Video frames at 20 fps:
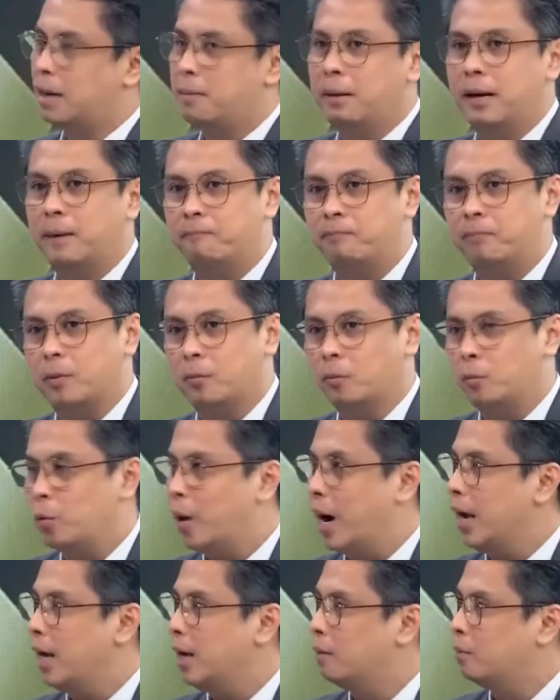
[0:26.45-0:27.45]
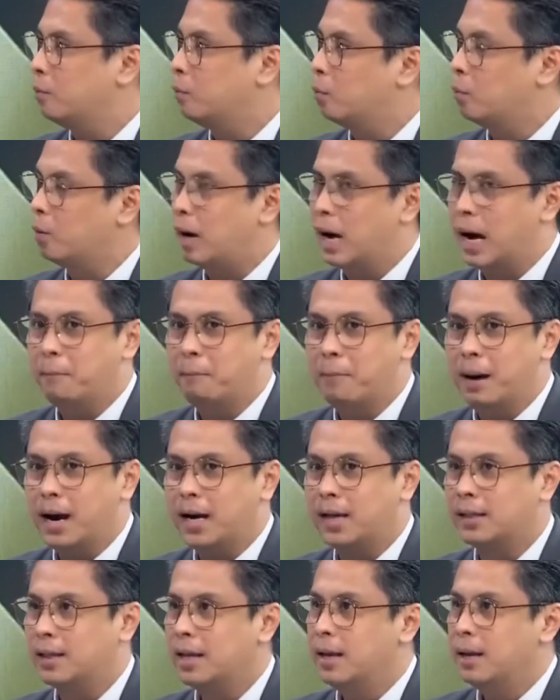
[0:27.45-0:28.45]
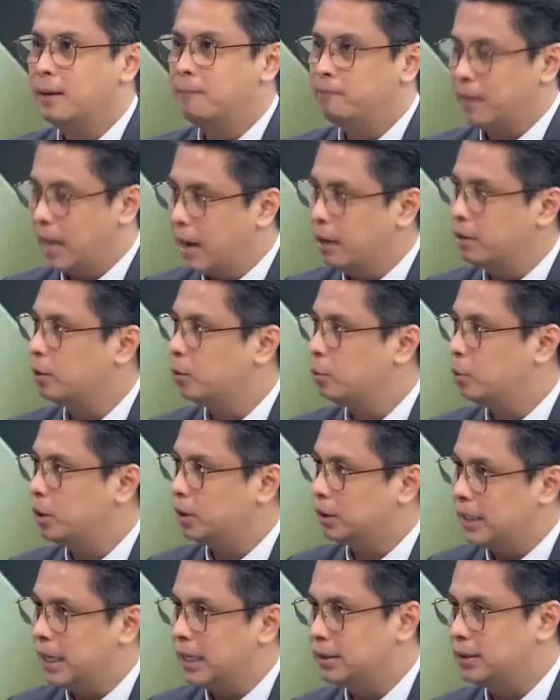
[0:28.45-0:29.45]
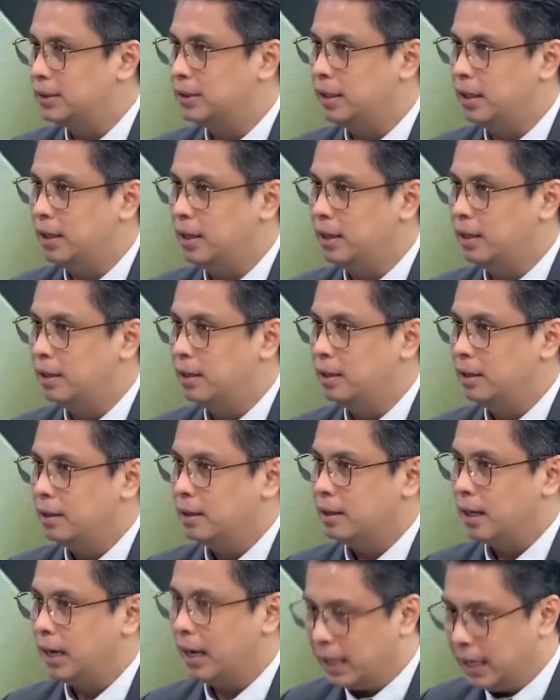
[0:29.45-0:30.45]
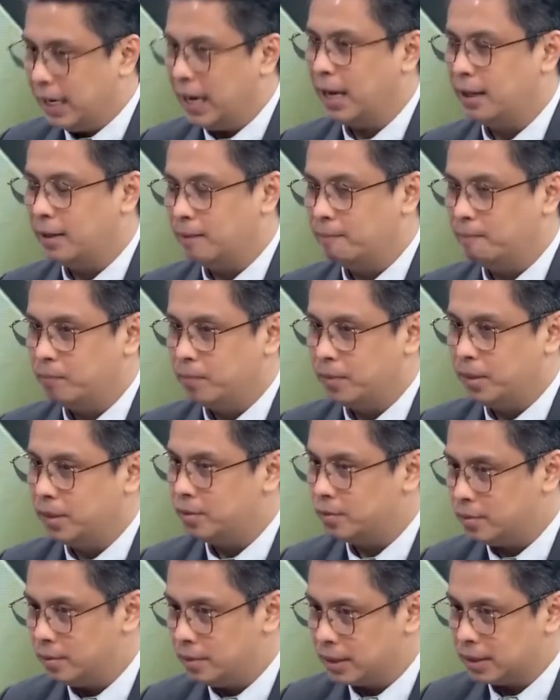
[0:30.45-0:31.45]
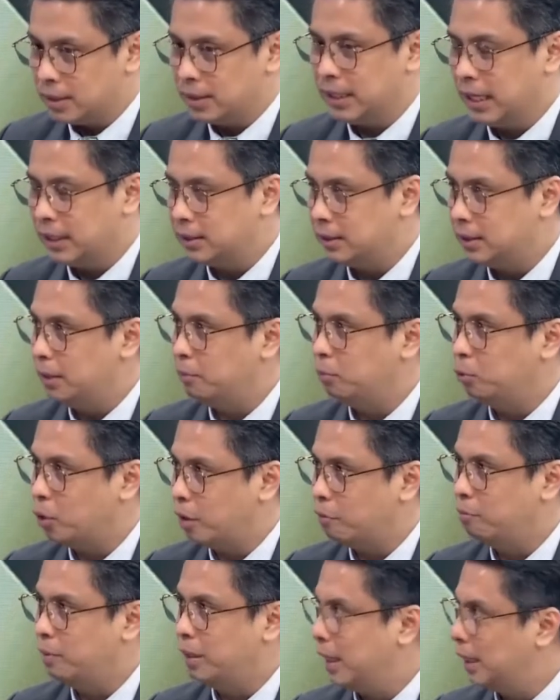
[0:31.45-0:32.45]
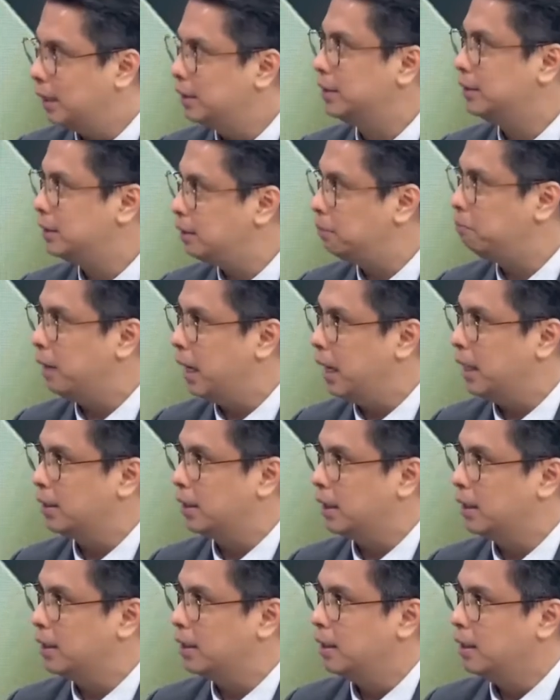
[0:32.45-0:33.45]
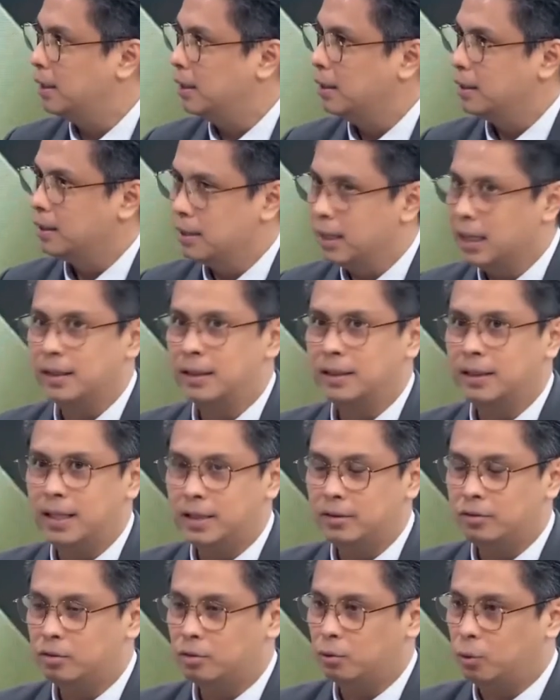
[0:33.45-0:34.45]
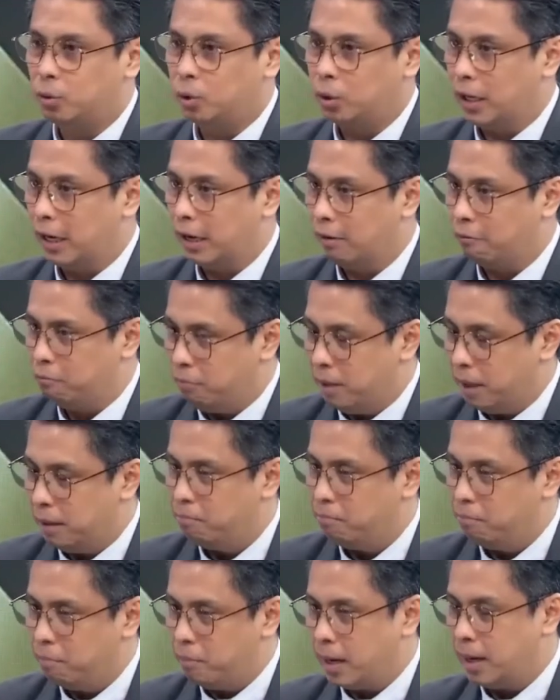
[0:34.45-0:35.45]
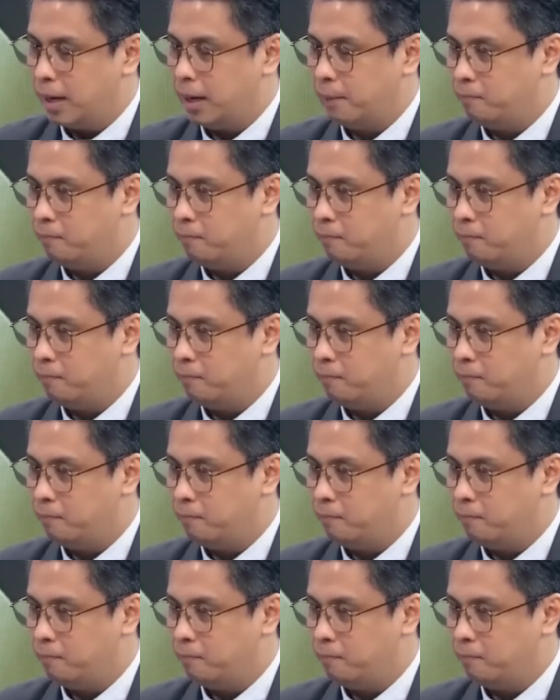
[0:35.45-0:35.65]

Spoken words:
I mean, why, ha, bakit now that we're testing, again, this does not seem to have been anticipated that this could have been